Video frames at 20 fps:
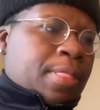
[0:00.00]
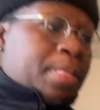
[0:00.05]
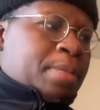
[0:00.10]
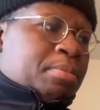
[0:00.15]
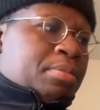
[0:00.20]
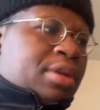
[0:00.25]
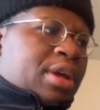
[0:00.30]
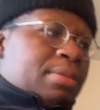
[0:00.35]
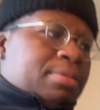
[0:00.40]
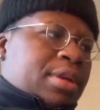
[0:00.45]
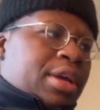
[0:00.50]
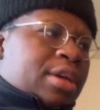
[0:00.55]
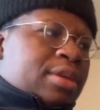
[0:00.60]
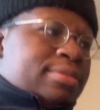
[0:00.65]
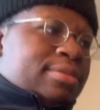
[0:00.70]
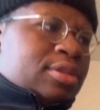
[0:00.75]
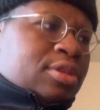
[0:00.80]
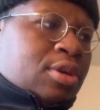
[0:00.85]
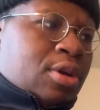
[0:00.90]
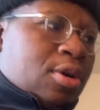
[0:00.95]
but I'm like,
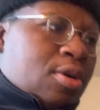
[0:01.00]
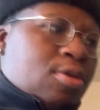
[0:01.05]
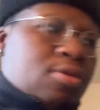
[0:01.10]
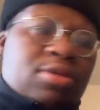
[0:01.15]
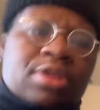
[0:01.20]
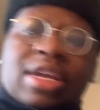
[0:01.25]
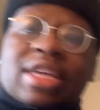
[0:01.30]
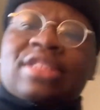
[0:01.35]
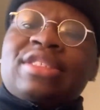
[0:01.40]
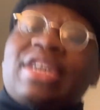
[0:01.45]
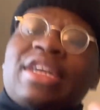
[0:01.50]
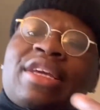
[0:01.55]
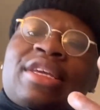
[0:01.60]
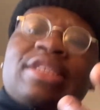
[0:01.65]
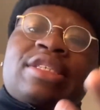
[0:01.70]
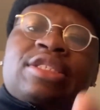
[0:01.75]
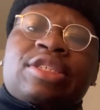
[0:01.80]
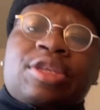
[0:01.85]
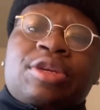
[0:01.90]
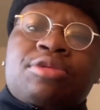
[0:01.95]
no, that's not an
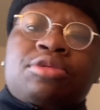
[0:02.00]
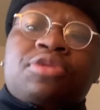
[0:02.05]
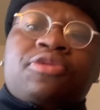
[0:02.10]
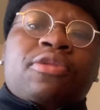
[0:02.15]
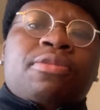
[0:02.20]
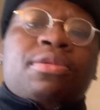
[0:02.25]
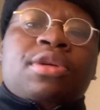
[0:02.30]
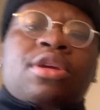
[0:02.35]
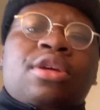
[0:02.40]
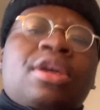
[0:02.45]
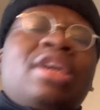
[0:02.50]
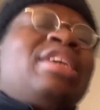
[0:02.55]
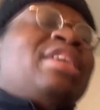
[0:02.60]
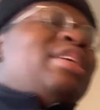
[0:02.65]
excuse for me